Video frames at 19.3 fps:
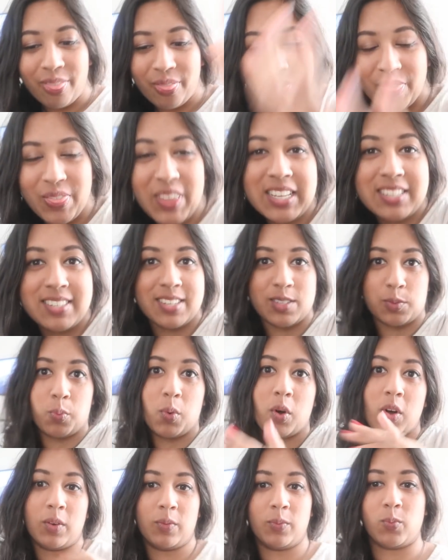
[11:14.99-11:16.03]
this is
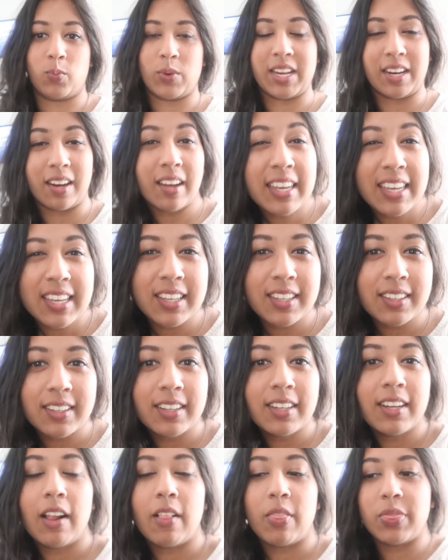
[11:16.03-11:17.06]
what we like,
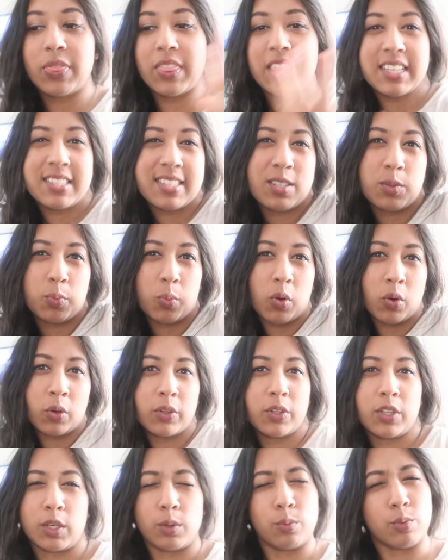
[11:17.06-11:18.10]
this is what
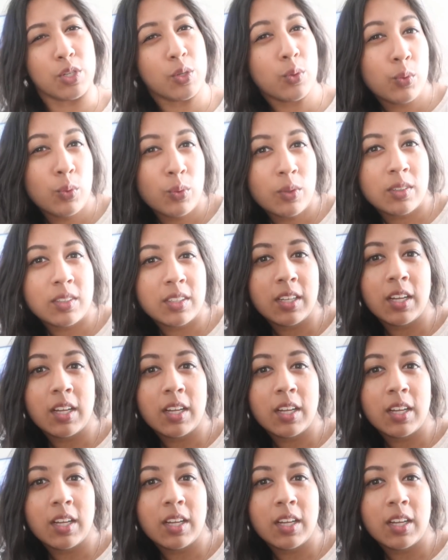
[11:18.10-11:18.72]
you do,